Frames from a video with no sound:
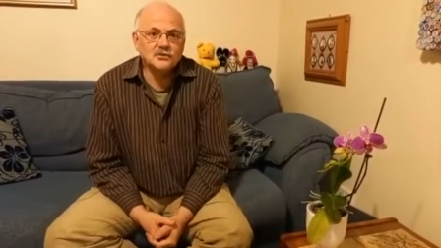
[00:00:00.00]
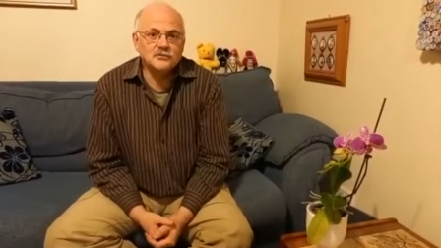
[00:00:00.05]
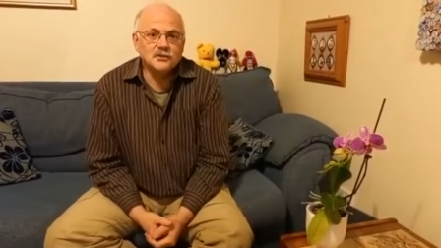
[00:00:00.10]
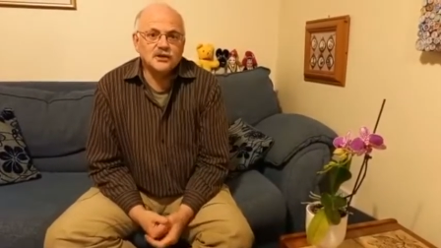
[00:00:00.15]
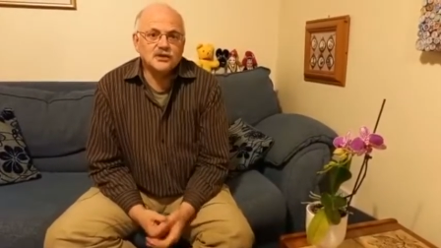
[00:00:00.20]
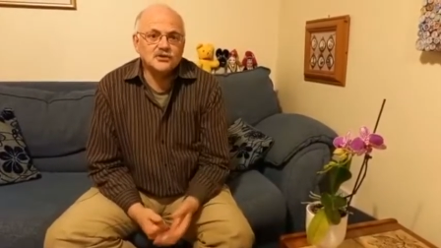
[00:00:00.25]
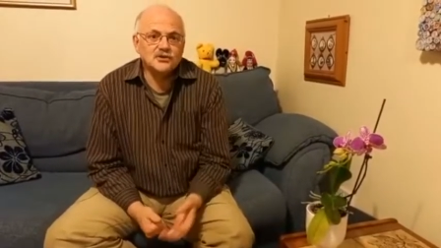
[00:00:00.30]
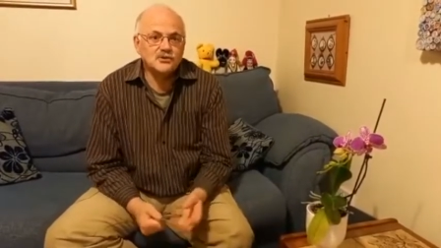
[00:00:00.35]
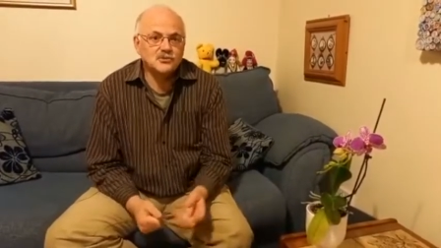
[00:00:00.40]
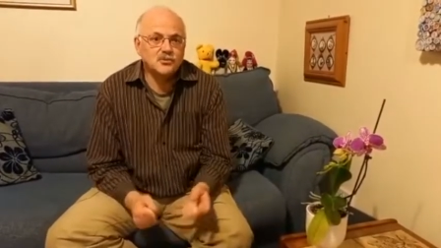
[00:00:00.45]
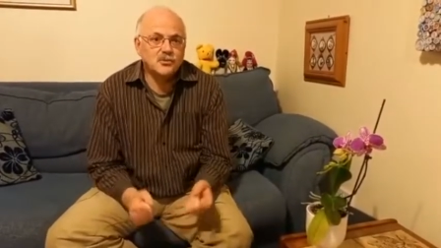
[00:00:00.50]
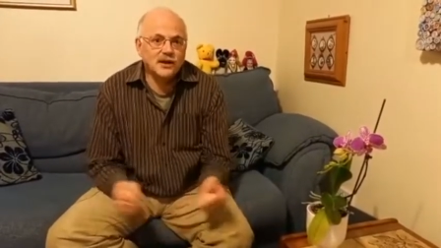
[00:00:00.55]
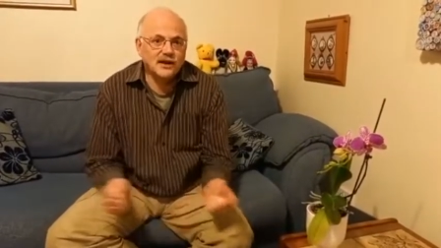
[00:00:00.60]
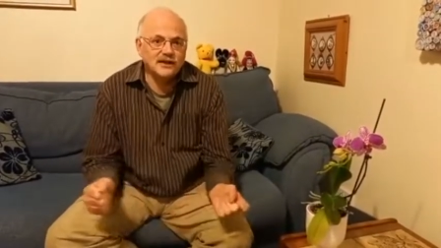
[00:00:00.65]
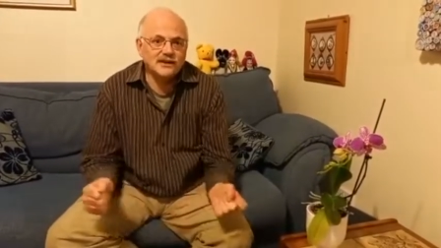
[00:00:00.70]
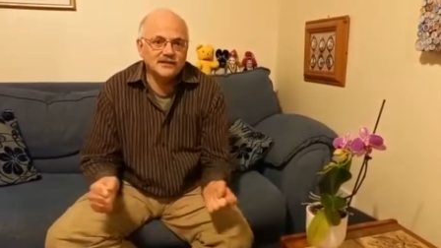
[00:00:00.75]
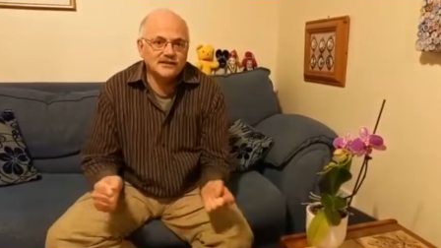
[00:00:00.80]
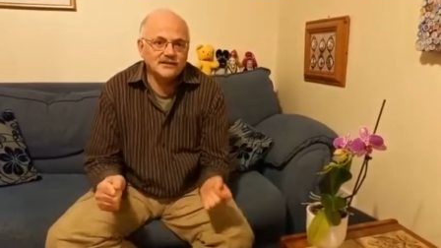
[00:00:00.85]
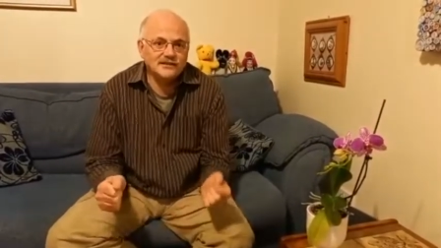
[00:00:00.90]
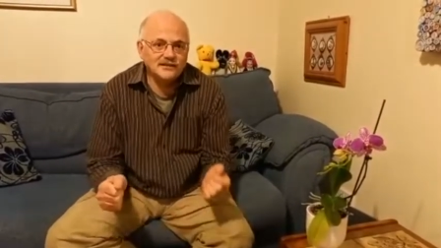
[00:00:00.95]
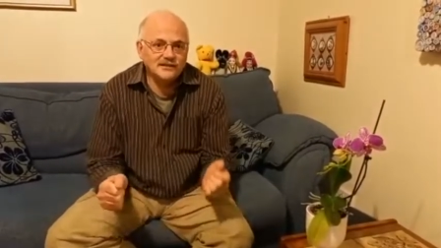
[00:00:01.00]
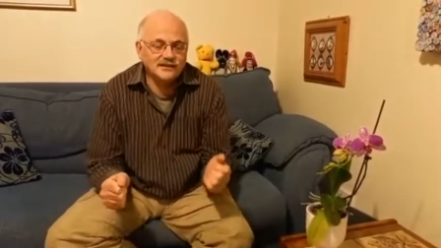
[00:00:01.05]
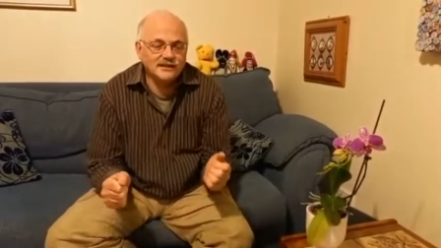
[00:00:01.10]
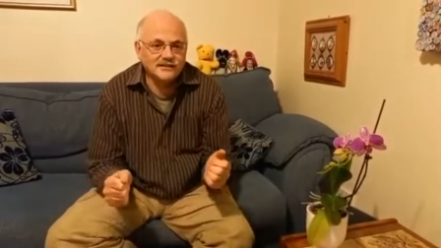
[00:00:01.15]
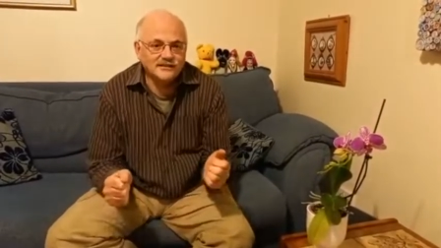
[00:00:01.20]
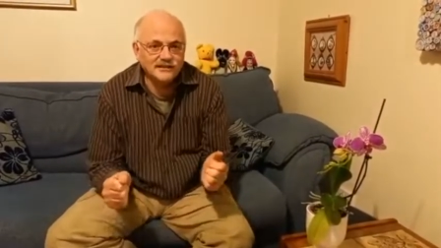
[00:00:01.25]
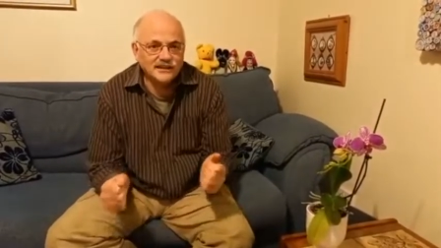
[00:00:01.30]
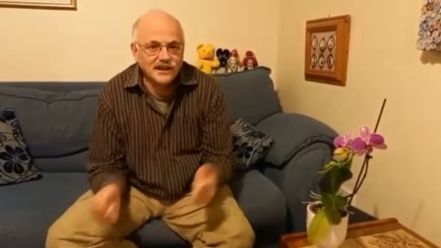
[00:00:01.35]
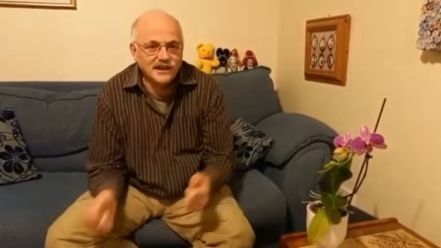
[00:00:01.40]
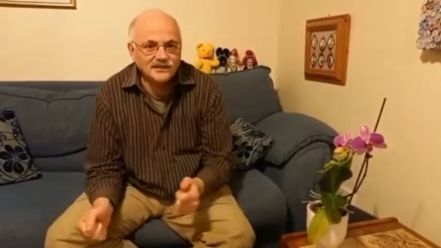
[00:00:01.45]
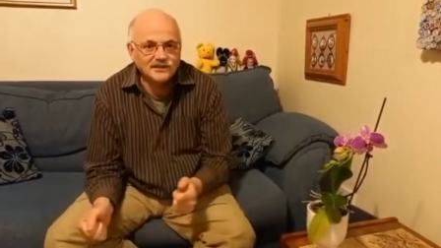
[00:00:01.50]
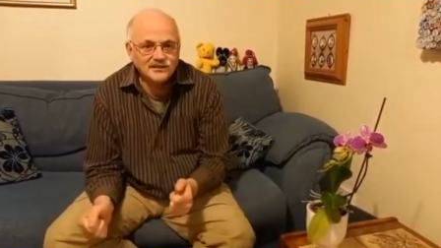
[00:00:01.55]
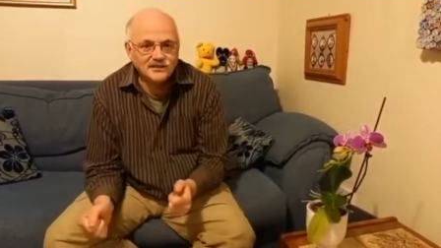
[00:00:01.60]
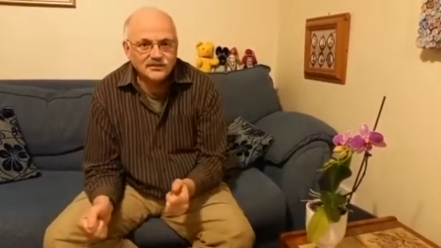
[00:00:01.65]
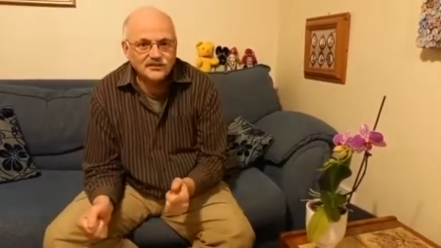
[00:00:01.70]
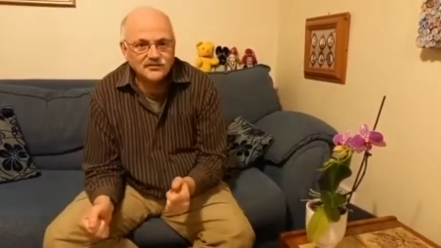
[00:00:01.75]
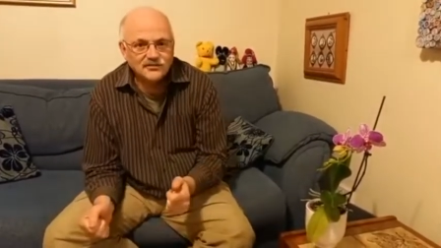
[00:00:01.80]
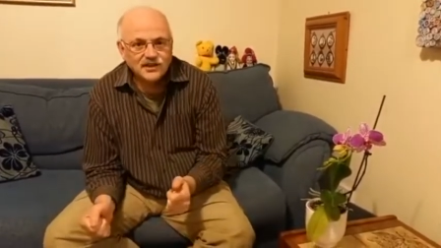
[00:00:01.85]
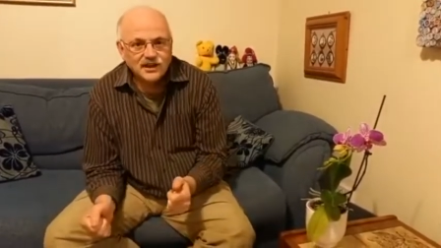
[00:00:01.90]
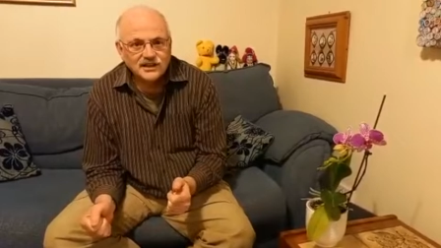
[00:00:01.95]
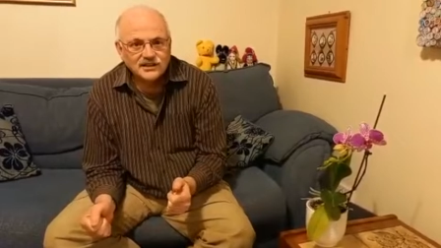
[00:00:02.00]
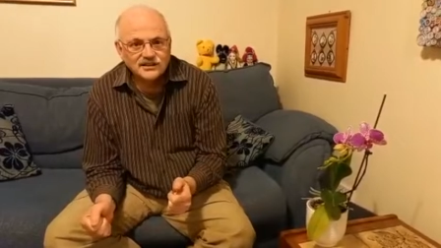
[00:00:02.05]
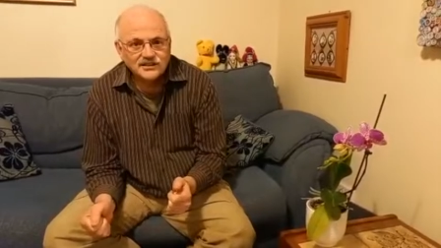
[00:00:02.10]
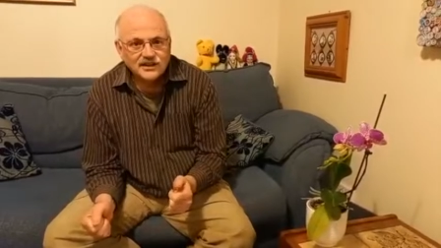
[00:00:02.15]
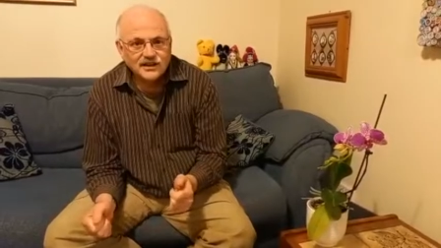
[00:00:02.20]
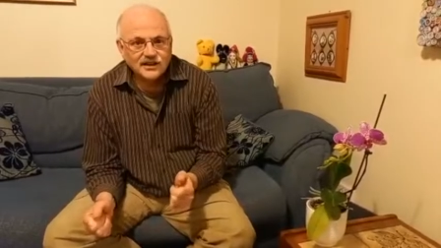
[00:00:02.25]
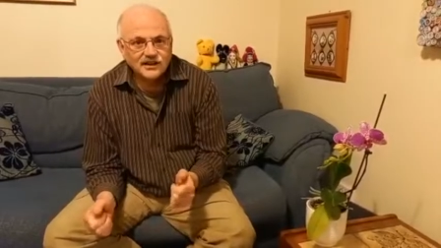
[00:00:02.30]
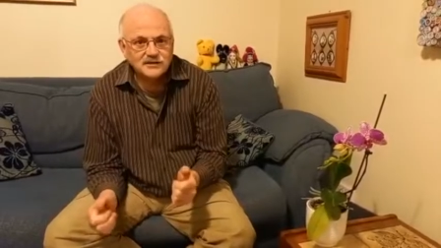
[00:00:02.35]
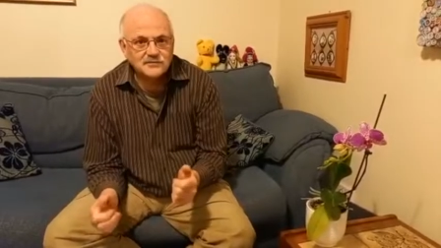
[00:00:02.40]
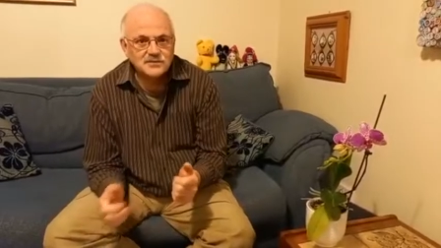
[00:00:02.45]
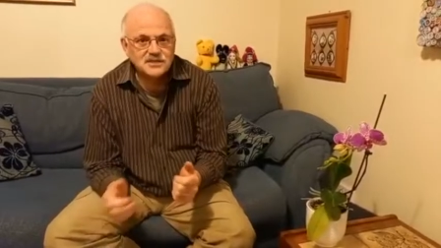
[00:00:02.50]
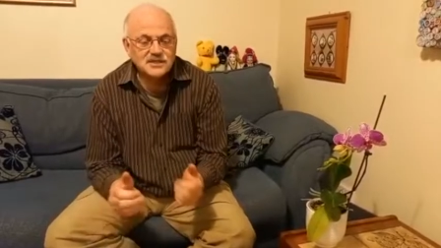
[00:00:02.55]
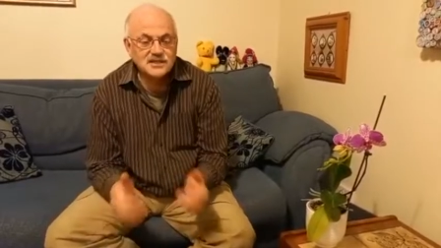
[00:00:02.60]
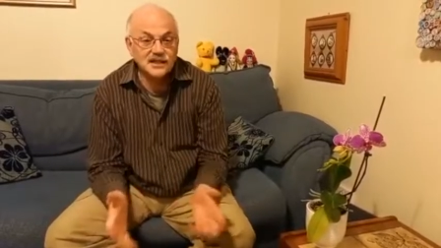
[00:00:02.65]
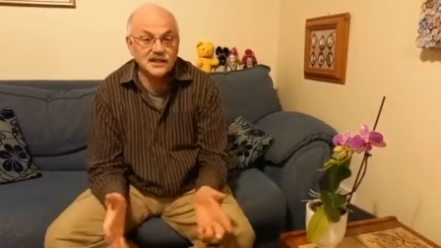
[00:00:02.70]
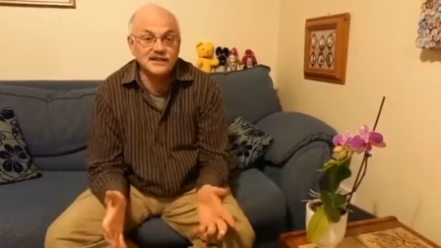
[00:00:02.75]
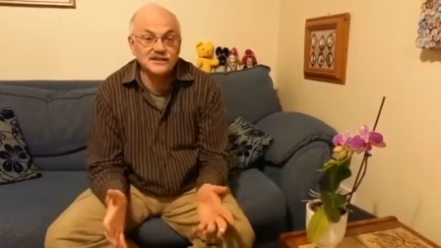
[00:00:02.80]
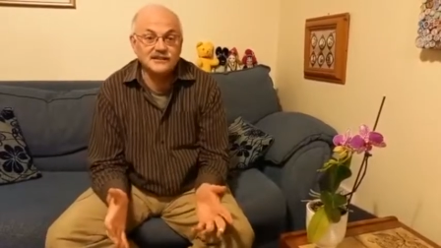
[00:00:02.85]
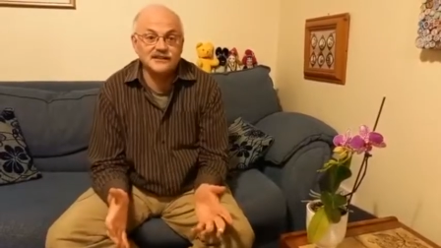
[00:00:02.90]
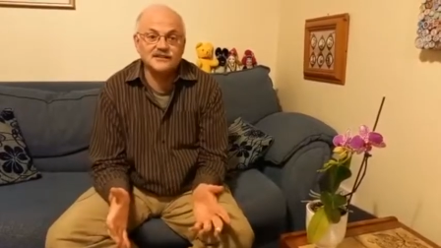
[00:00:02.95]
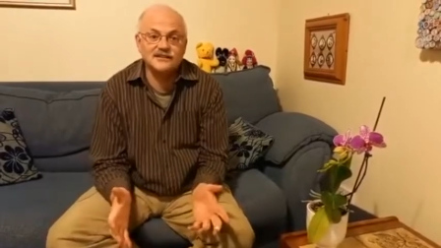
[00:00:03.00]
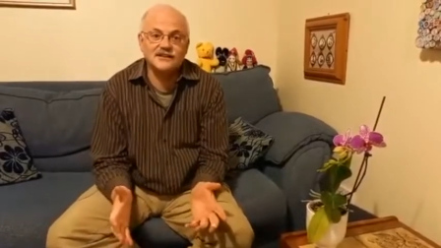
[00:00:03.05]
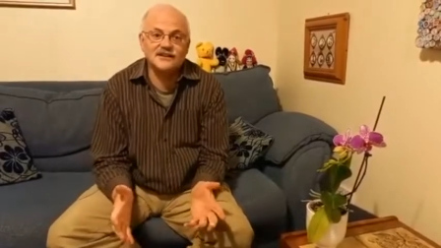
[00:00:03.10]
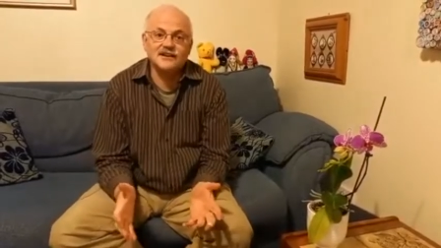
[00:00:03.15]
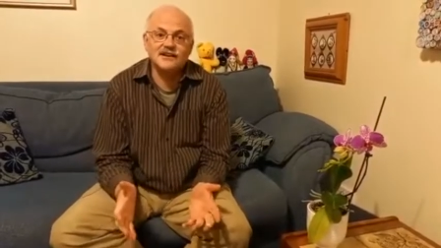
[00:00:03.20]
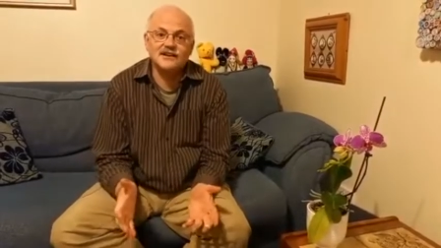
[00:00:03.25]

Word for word: because when at the end of that time Satan